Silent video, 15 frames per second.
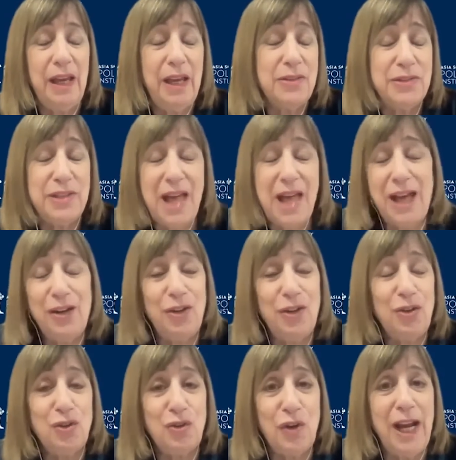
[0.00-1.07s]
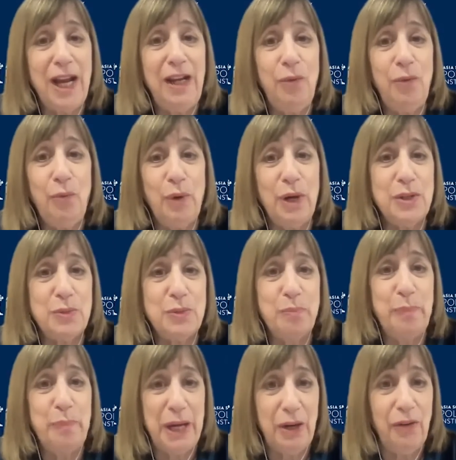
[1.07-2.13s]
is that trade was
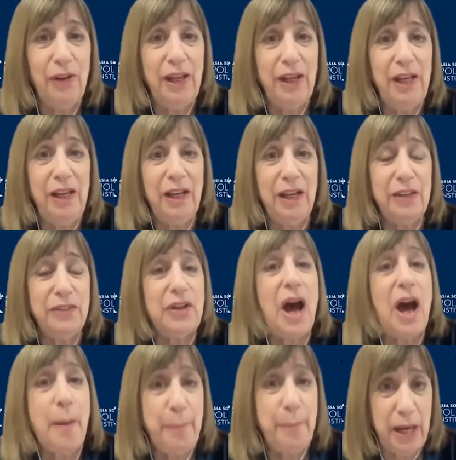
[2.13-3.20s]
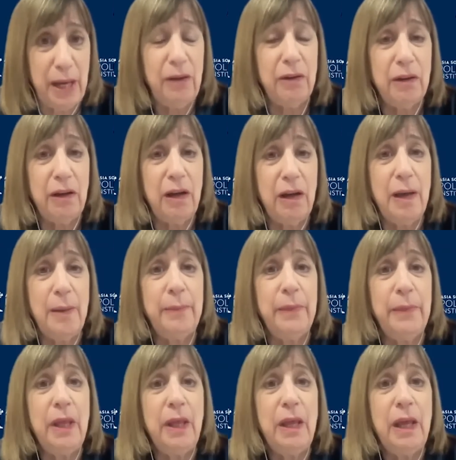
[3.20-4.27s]
barely a topic.
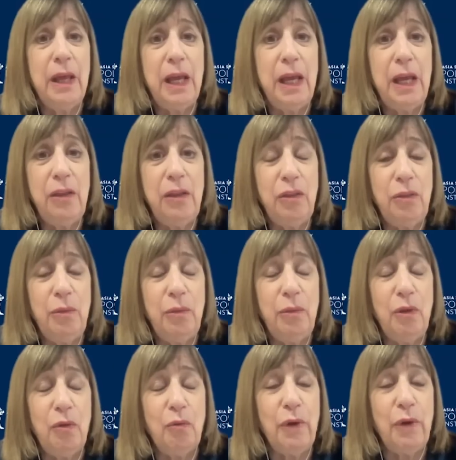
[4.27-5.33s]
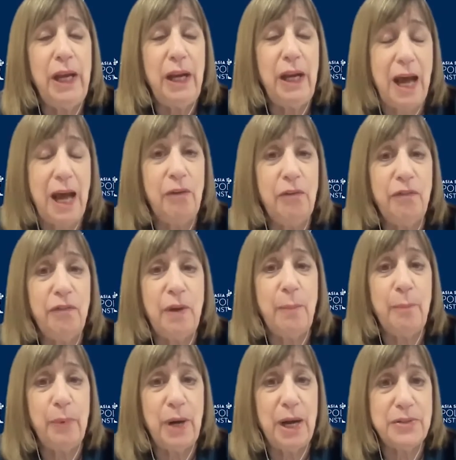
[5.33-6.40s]
In the readout
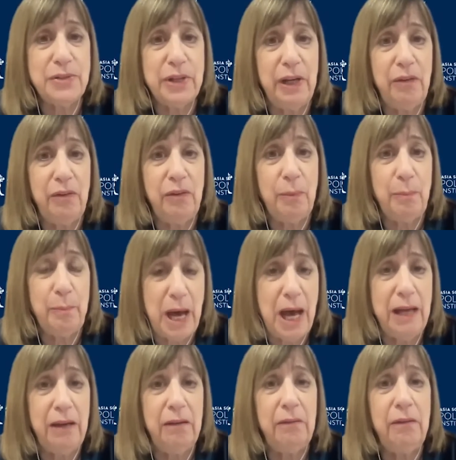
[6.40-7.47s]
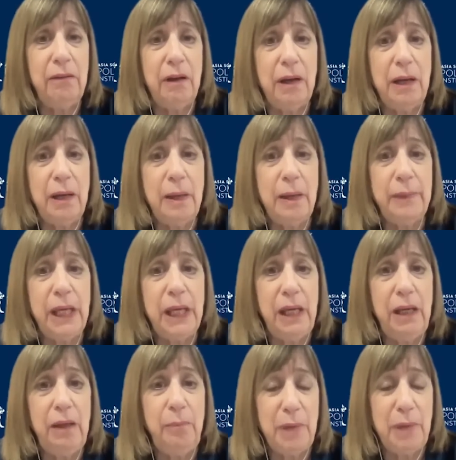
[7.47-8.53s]
from President Biden,
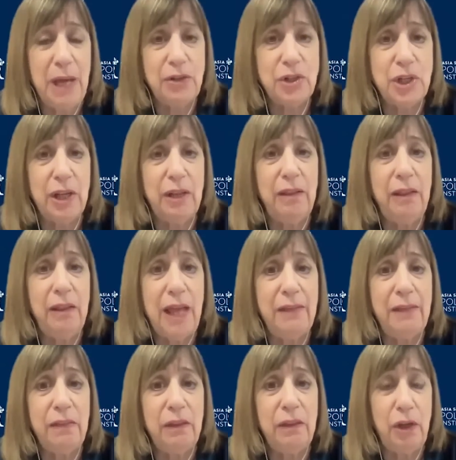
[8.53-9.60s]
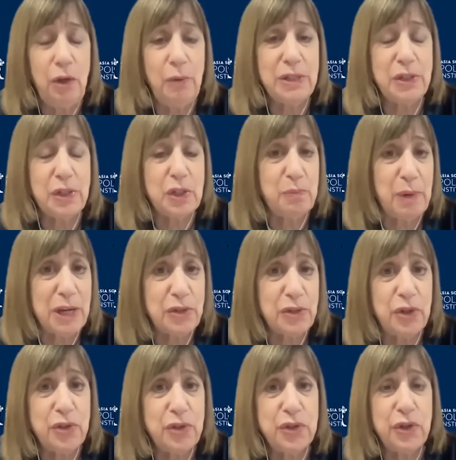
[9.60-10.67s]
he mentioned that the U.S.
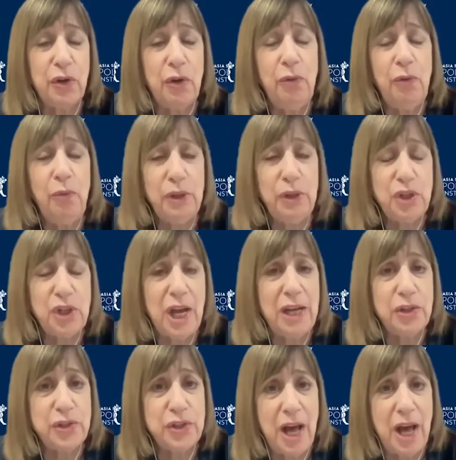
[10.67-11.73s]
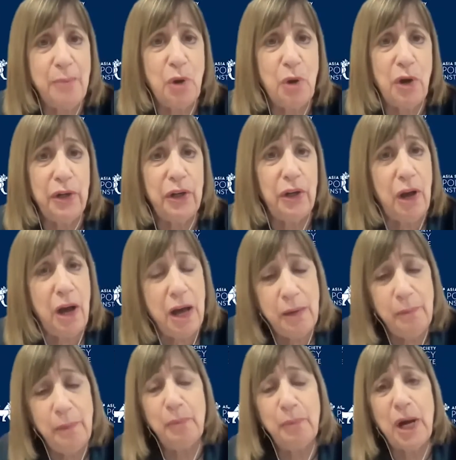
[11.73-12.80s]
expressed concern with China's non-market
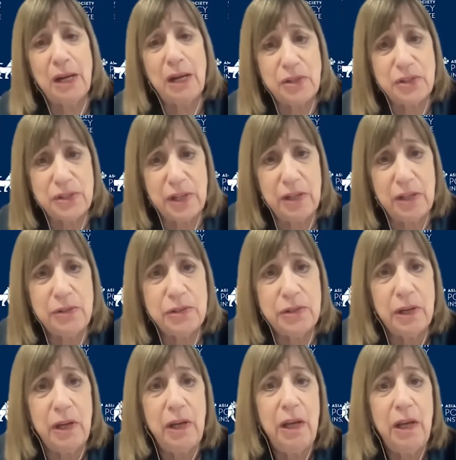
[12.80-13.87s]
economy practices.